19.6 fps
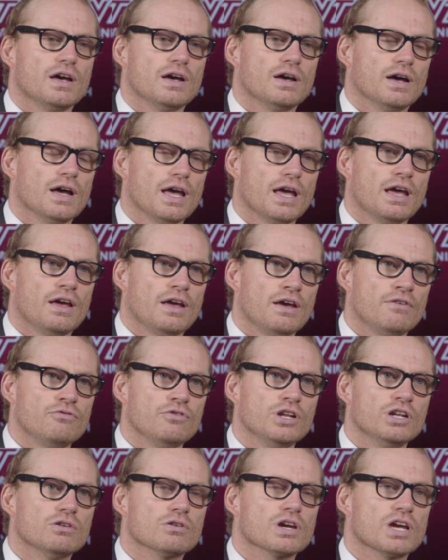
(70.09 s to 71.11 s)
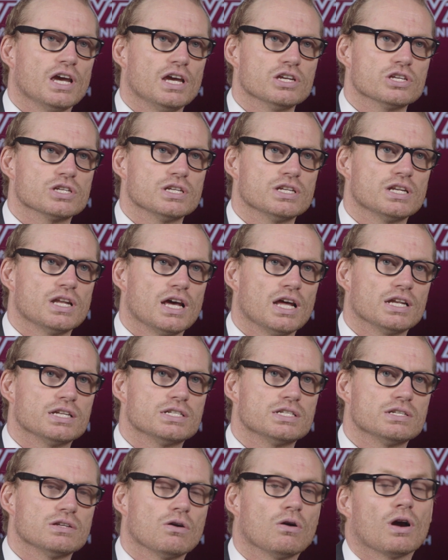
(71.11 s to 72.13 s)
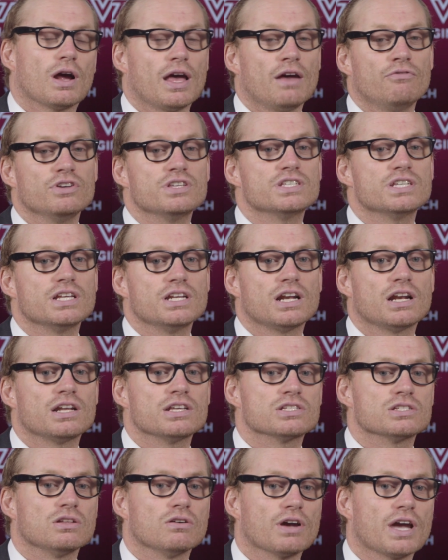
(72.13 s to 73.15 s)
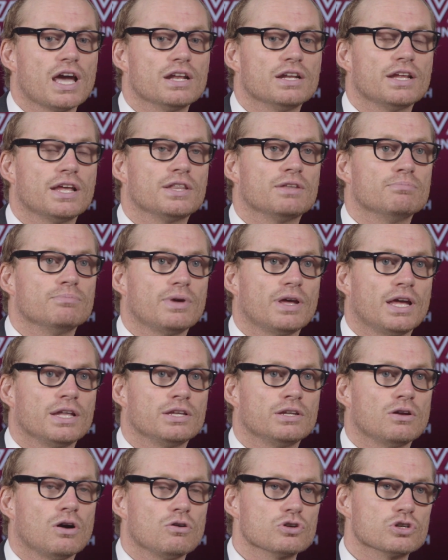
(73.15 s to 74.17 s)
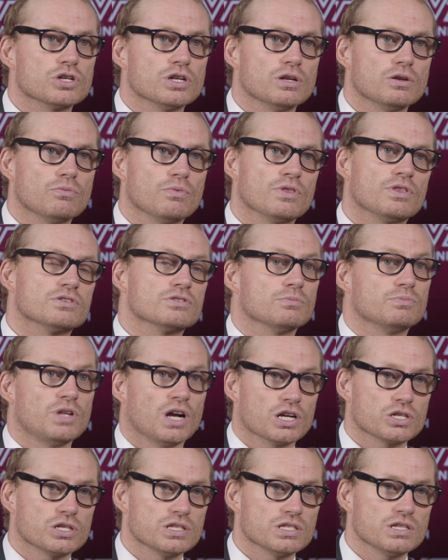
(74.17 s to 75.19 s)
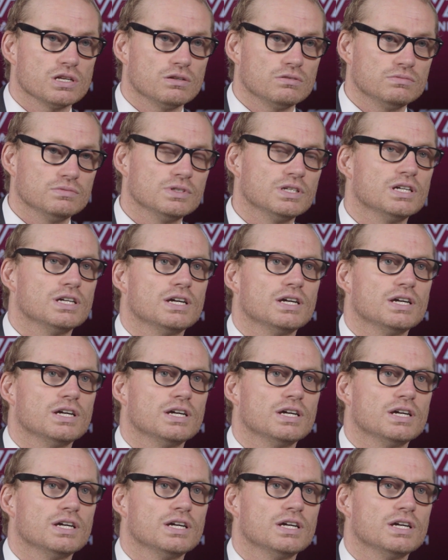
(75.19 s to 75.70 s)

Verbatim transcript: Uh, every location that, or every city that is located at, the, at an ocean with a subduction zone,